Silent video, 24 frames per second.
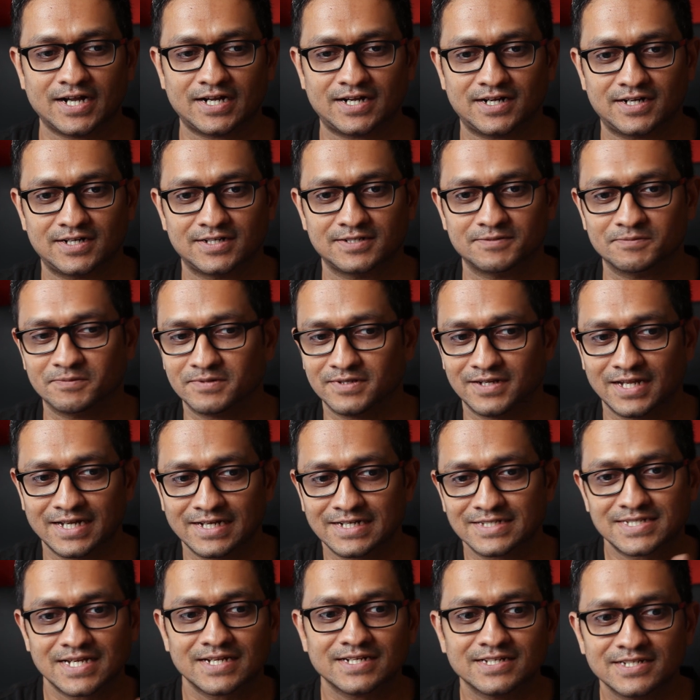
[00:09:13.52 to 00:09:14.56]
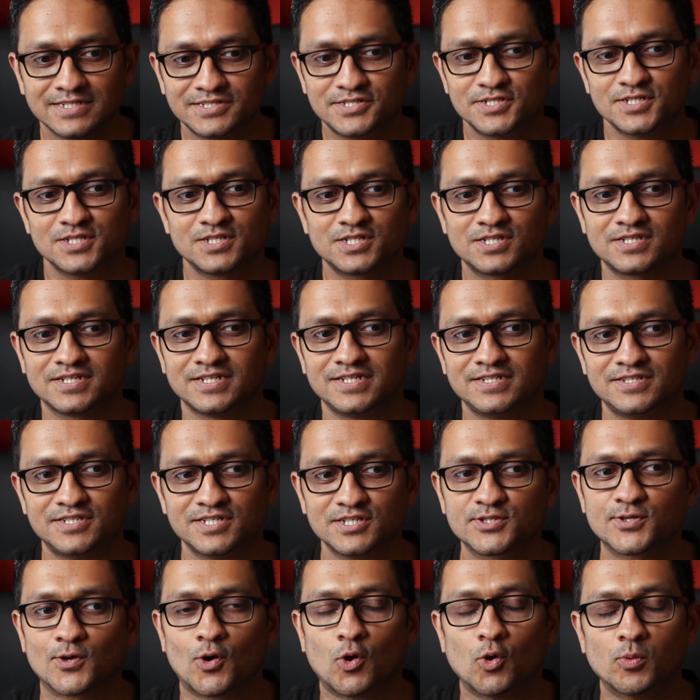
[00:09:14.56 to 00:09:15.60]
Uh, like I said, it just it
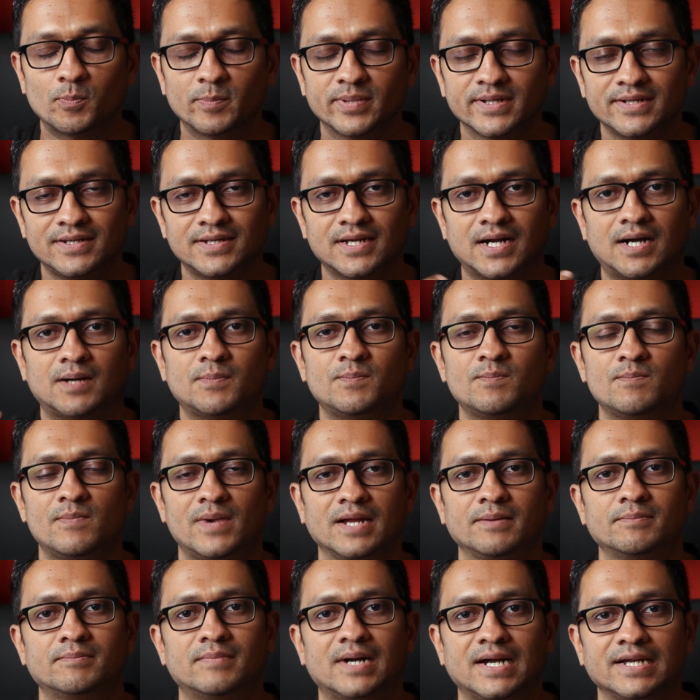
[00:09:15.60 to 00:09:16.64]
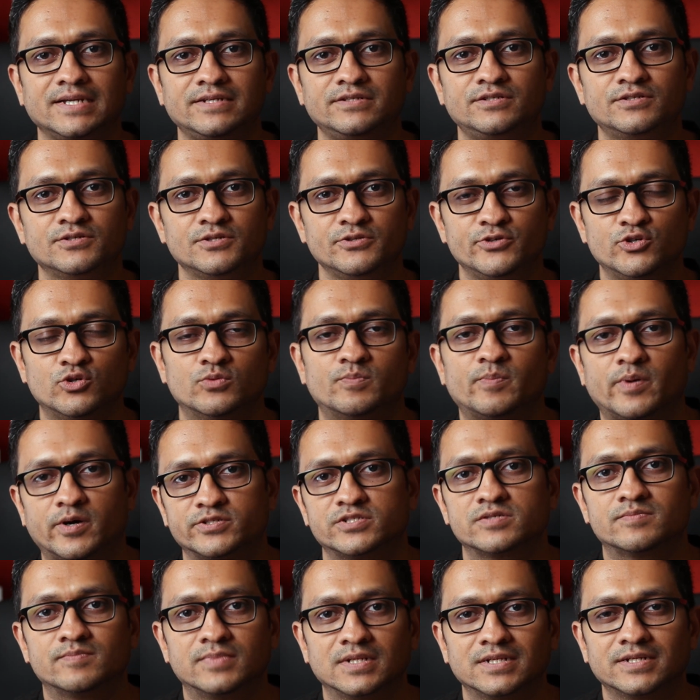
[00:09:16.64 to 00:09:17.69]
just opened up my mind to new
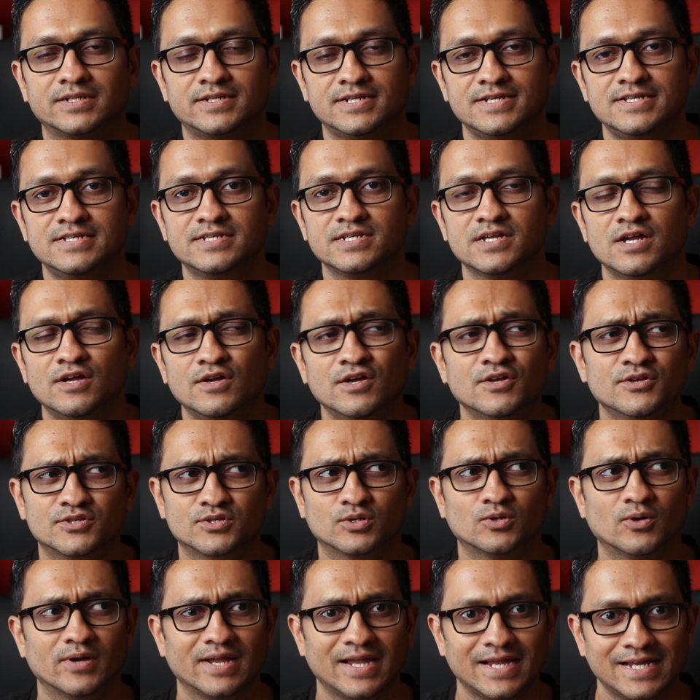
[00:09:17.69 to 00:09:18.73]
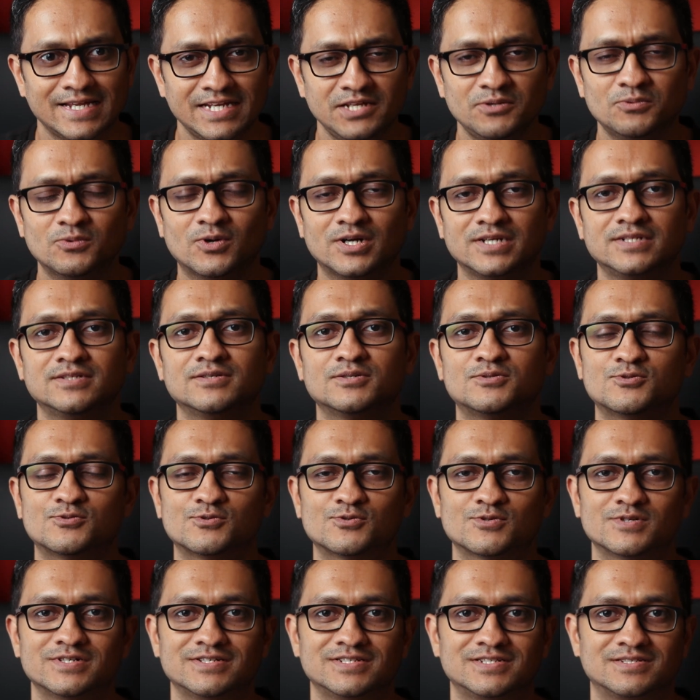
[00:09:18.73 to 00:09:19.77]
possibilities. So anyone
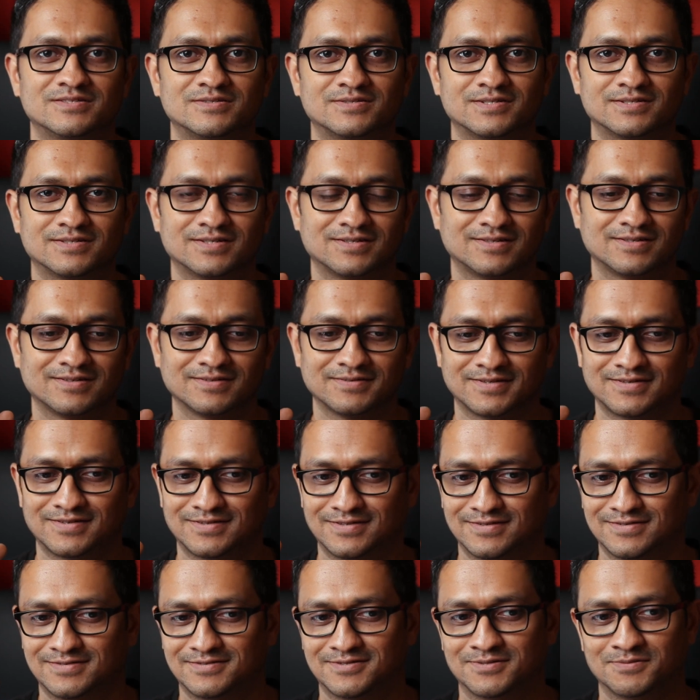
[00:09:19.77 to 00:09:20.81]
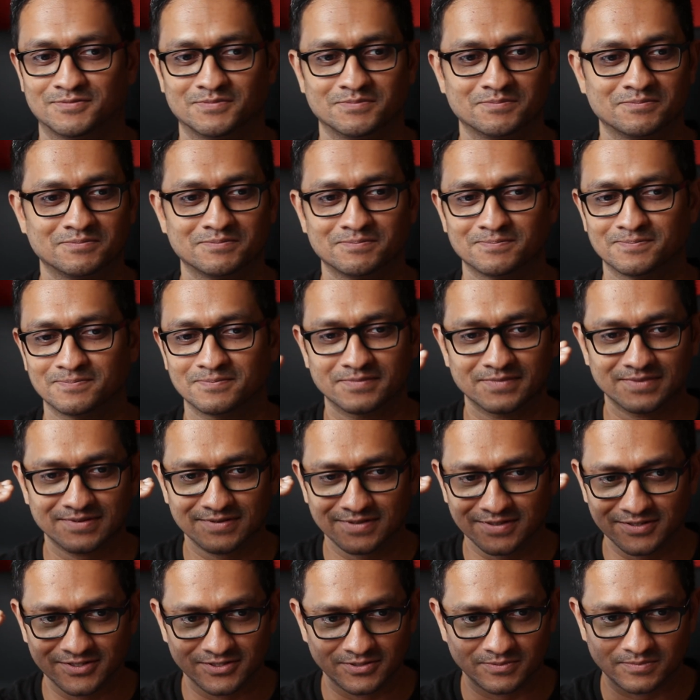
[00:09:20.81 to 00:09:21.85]
who is, uh,
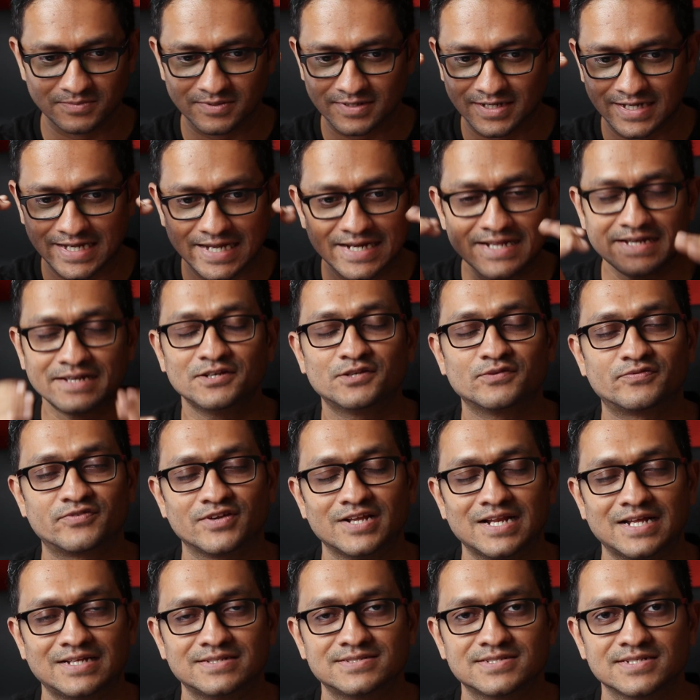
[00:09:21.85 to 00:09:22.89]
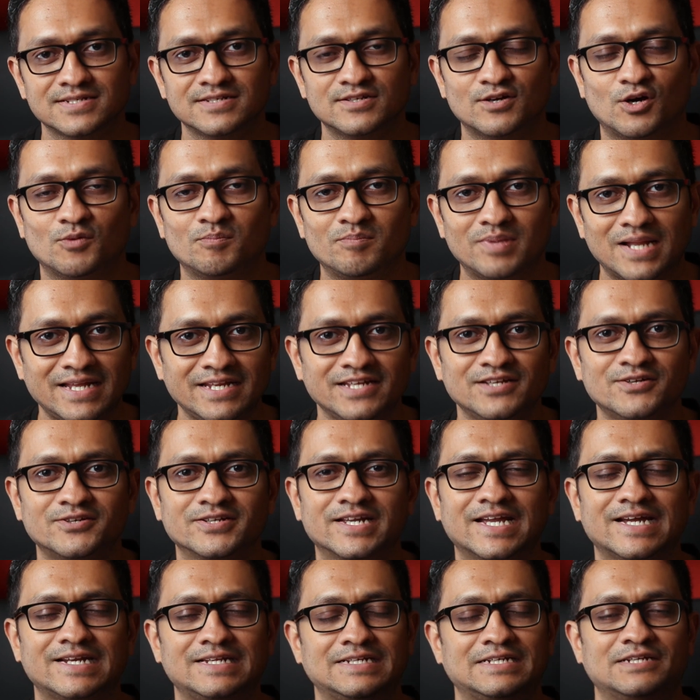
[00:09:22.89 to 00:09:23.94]
you know, getting into freelancing or planning
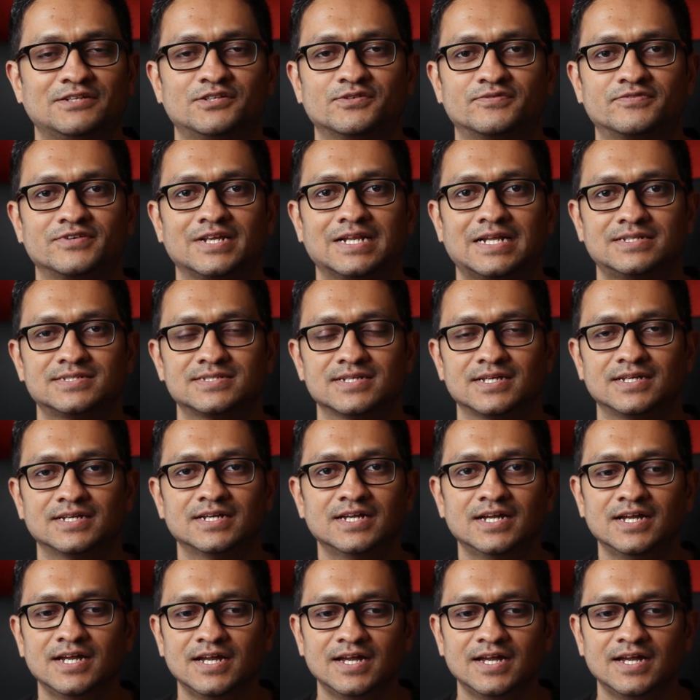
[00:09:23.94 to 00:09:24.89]
on getting into freelancing,